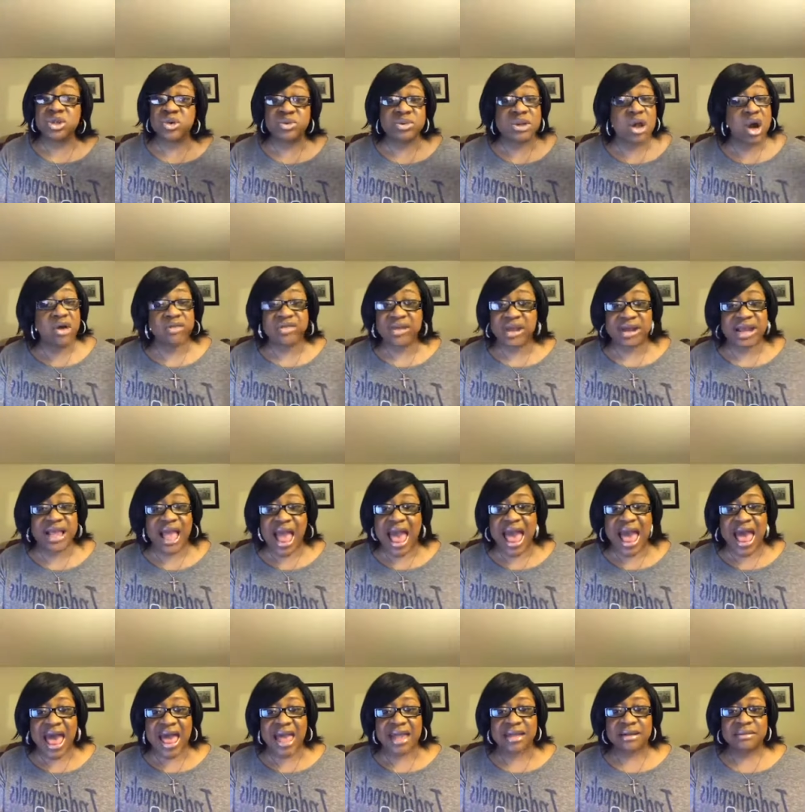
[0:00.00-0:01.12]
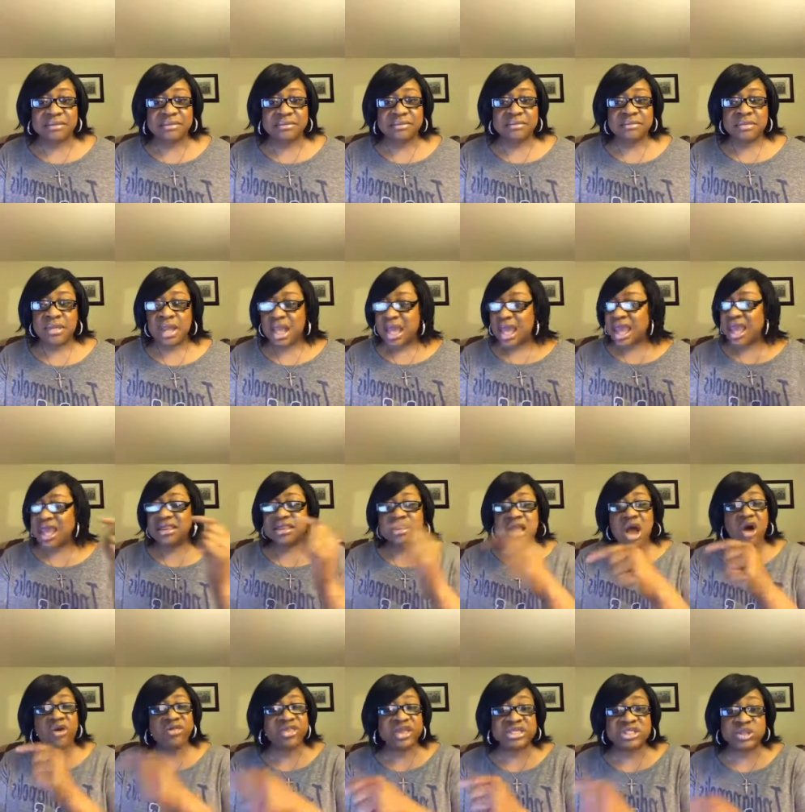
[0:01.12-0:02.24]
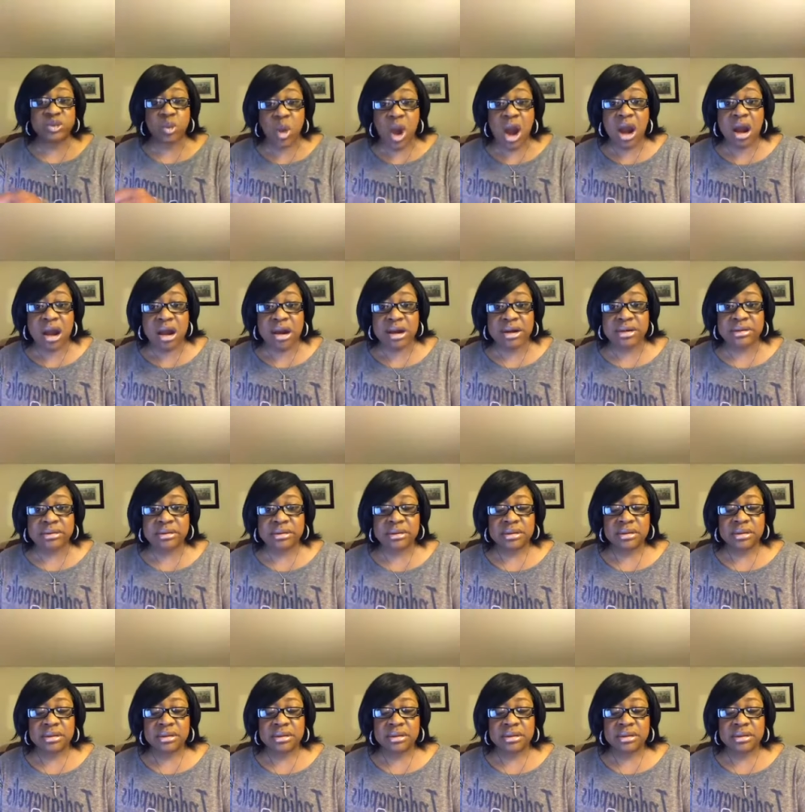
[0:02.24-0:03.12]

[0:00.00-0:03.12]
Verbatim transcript: who know their God and know this word,